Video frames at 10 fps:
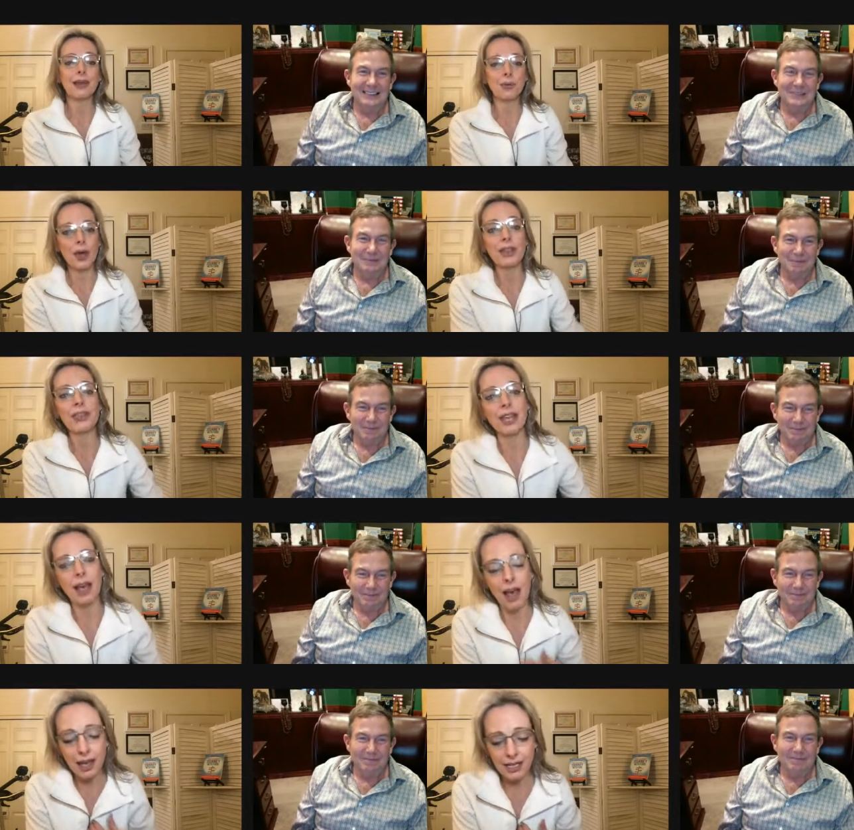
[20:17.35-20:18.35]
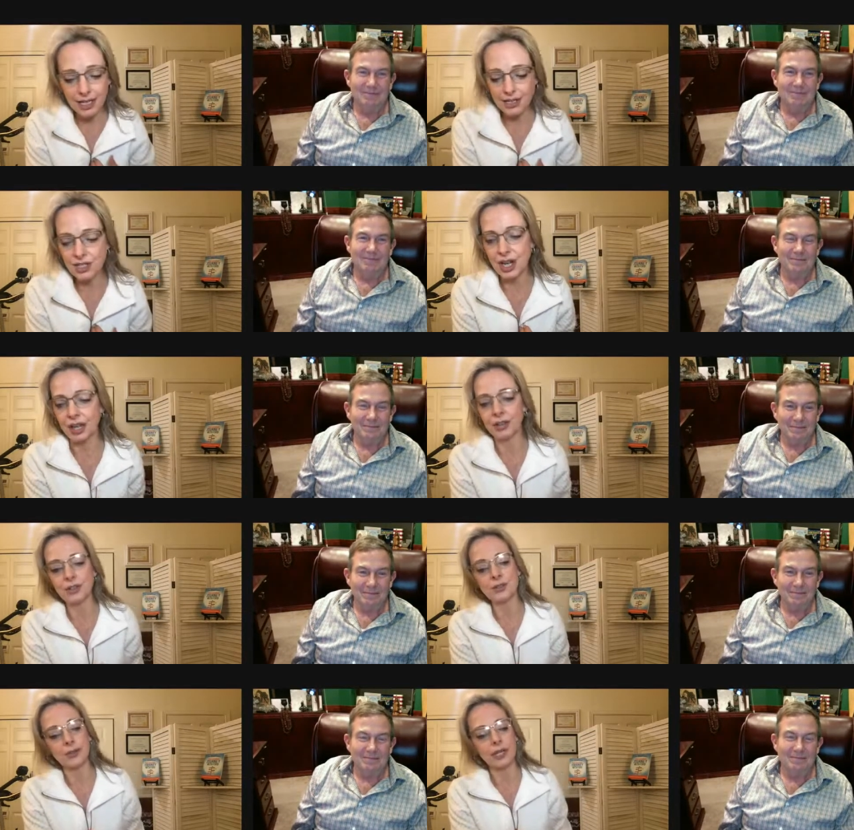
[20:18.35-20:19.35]
Speaker 1: And one thing I get
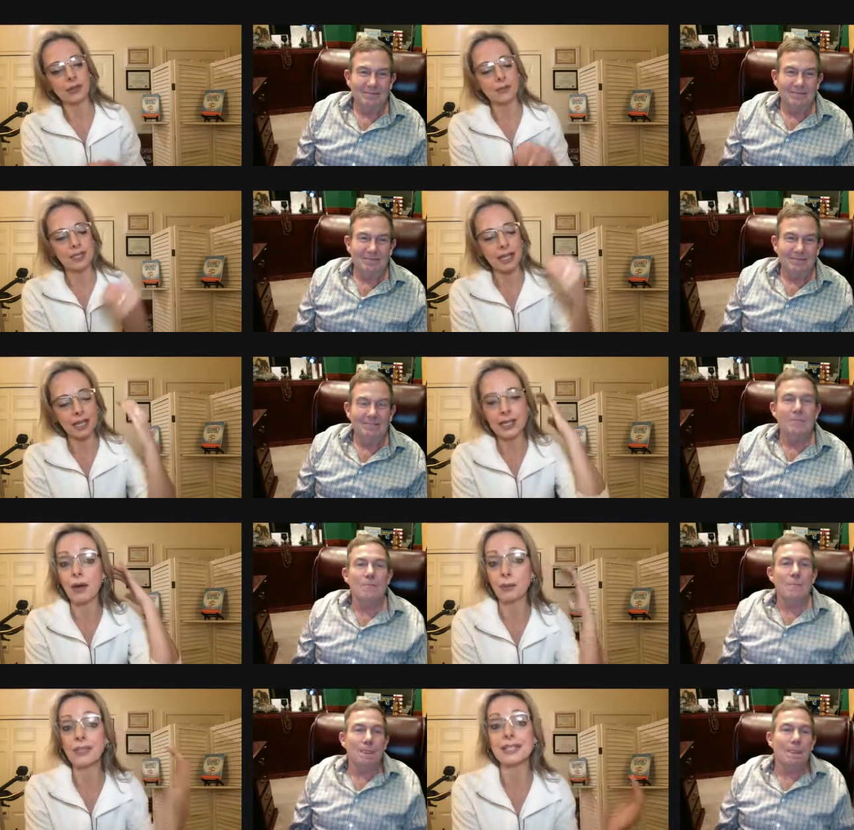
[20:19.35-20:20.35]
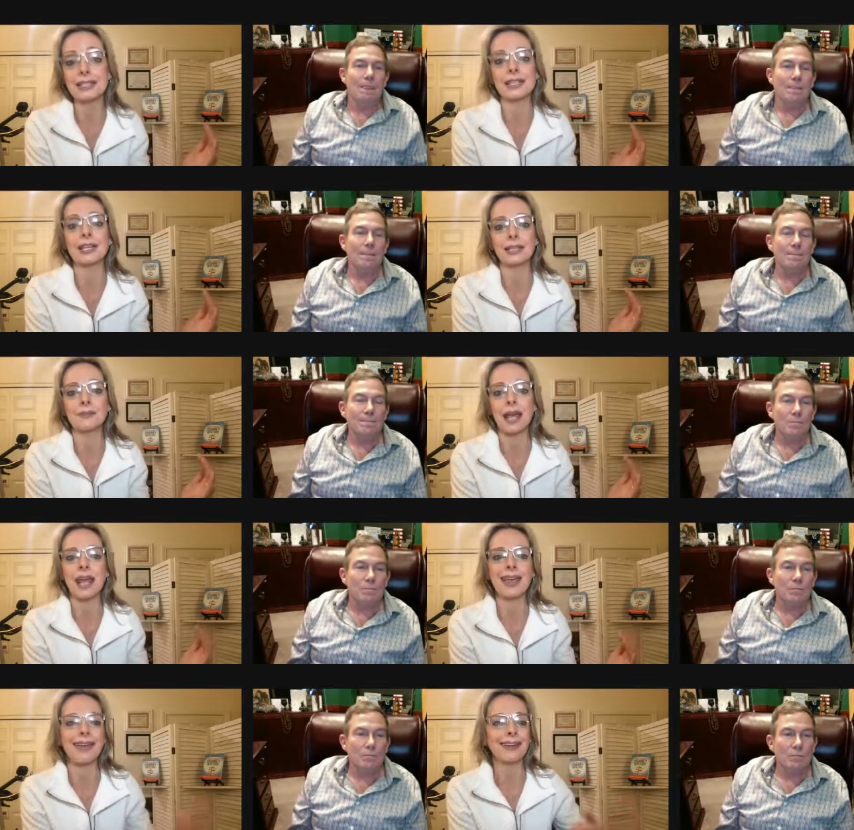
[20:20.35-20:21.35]
challenged with was that, that really stuck in my
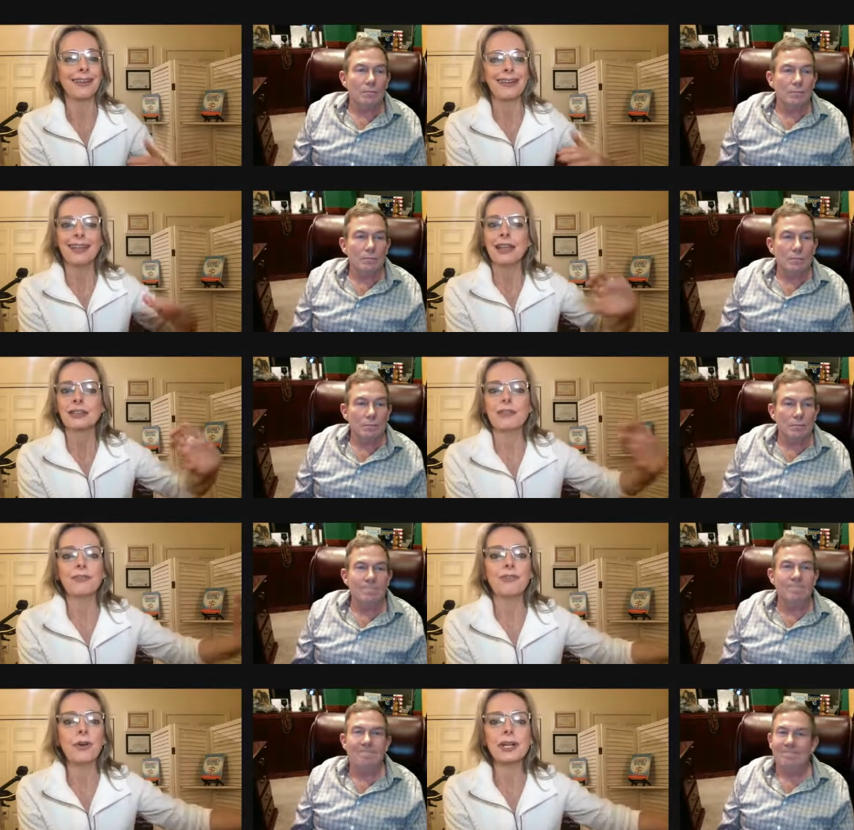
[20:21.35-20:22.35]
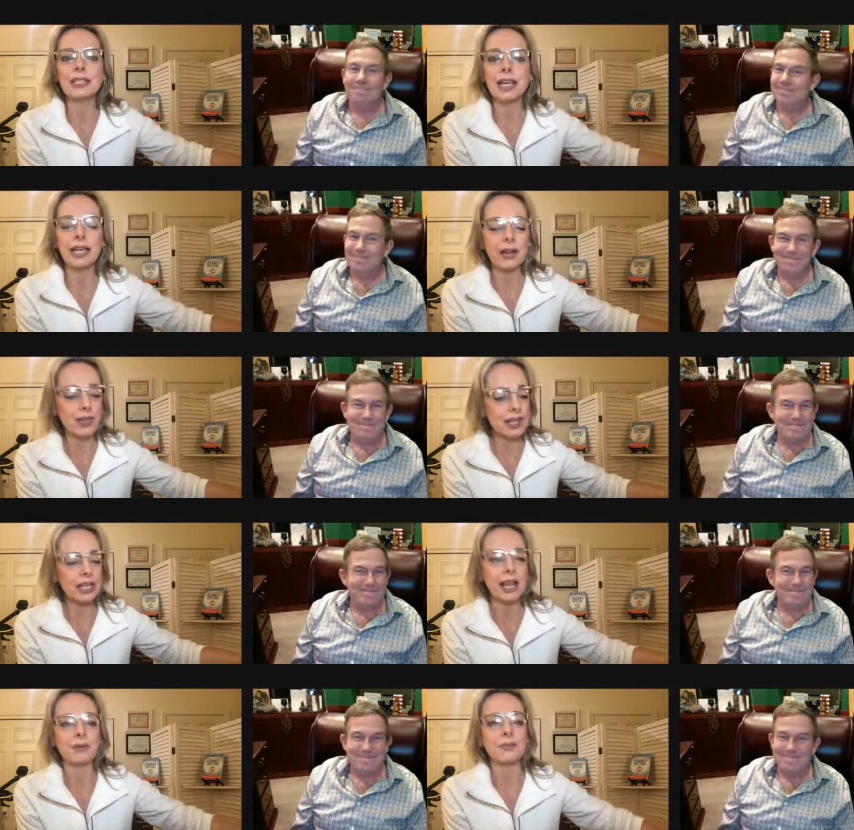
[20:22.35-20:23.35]
head so I mm. focused on
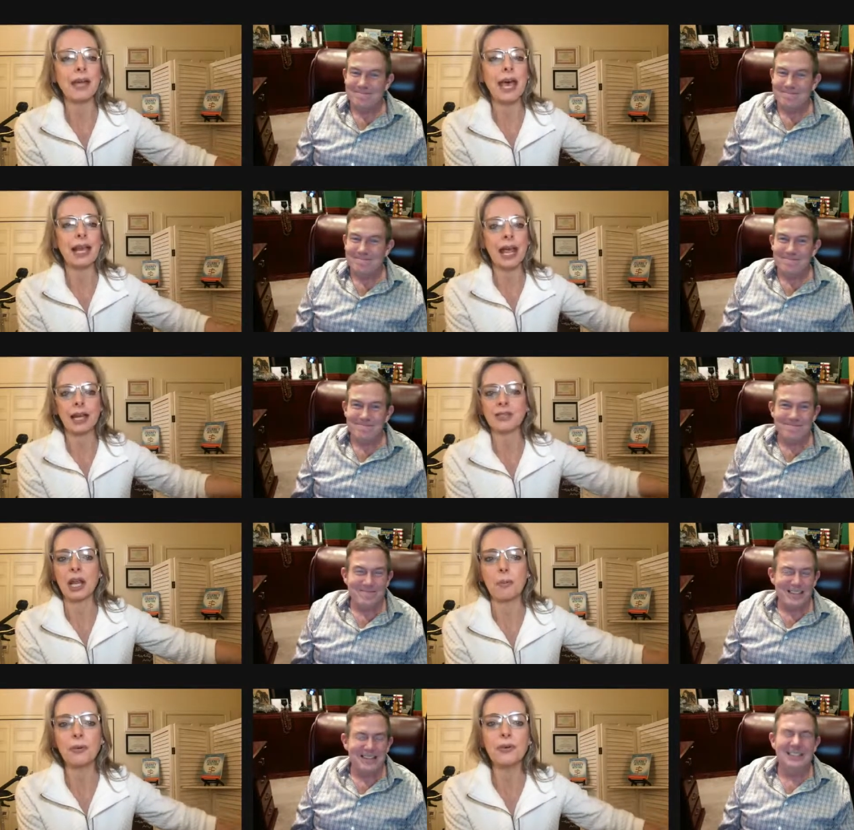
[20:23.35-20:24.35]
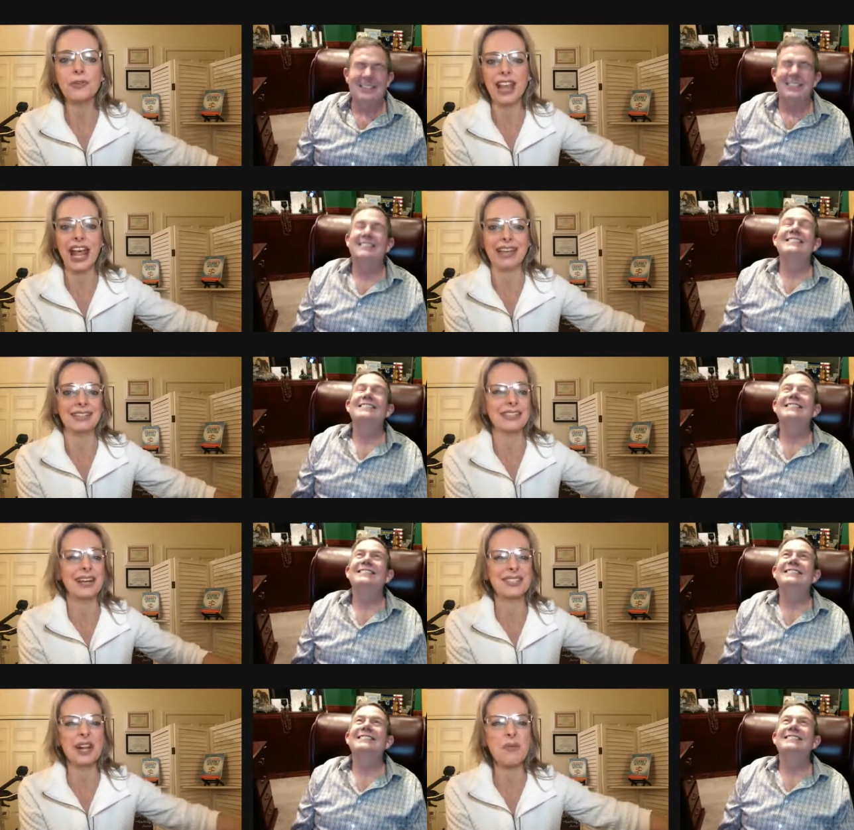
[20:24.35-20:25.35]
everything that I was bad at and I was going to improve that. I
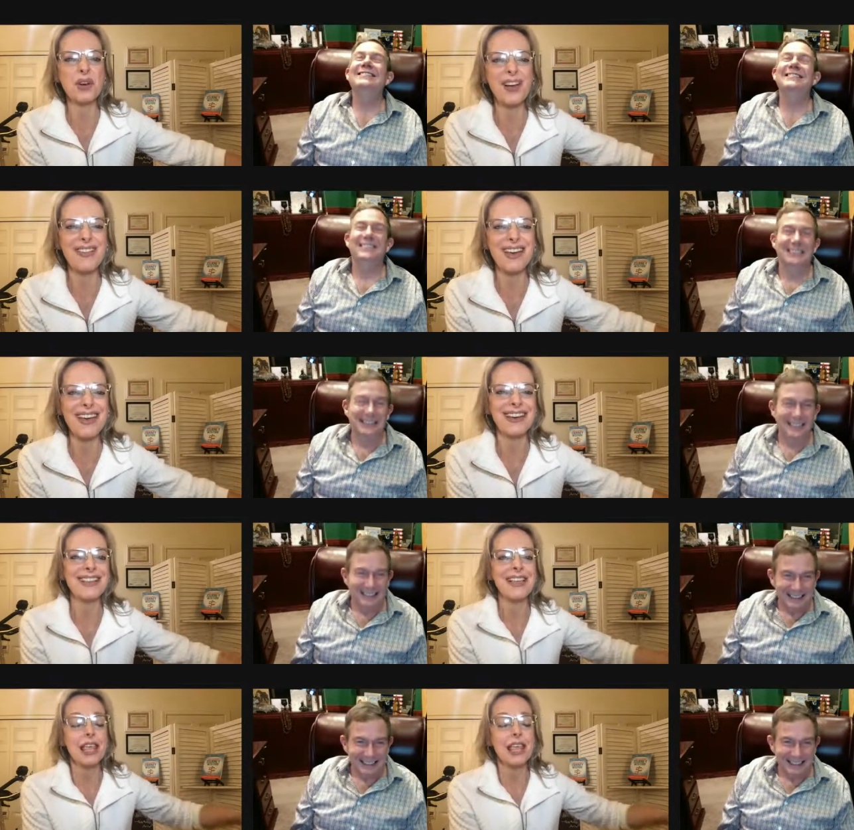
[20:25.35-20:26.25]
was going to work on that.